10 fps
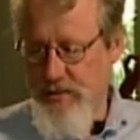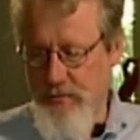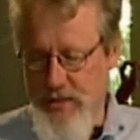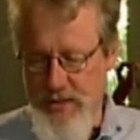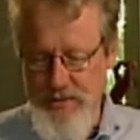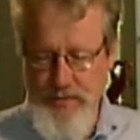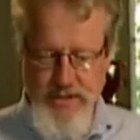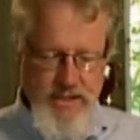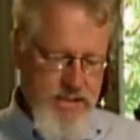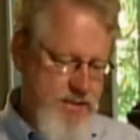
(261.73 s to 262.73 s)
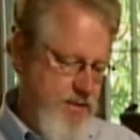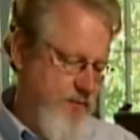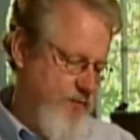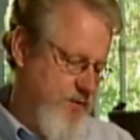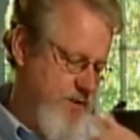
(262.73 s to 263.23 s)
was we tested
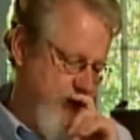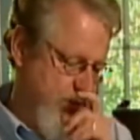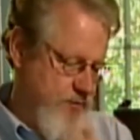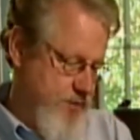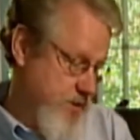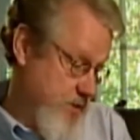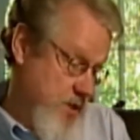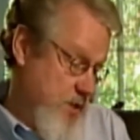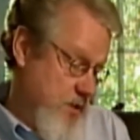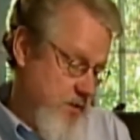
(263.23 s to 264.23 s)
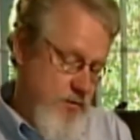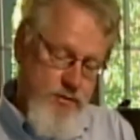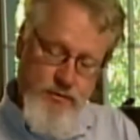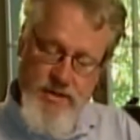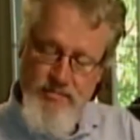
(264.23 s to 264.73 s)
different solutions. We just used
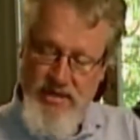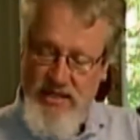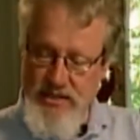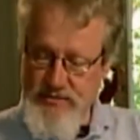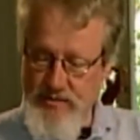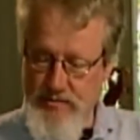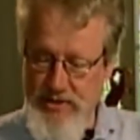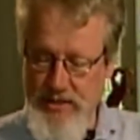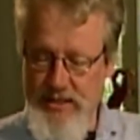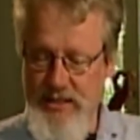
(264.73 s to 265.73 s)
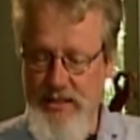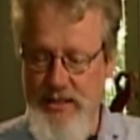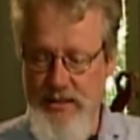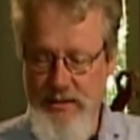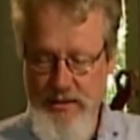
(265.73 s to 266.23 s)
one of the panels from the building
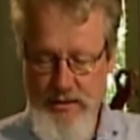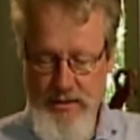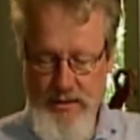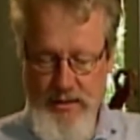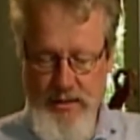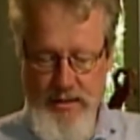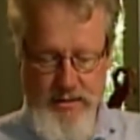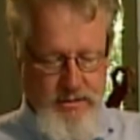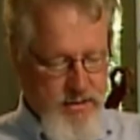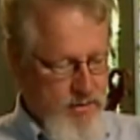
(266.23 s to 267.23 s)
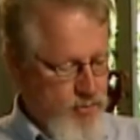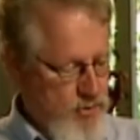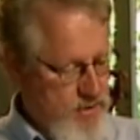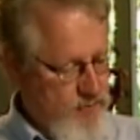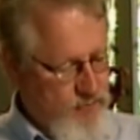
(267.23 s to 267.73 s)
and put
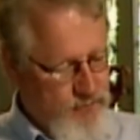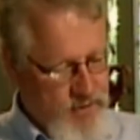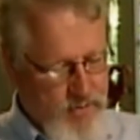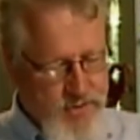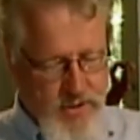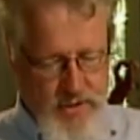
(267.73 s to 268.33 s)
different films on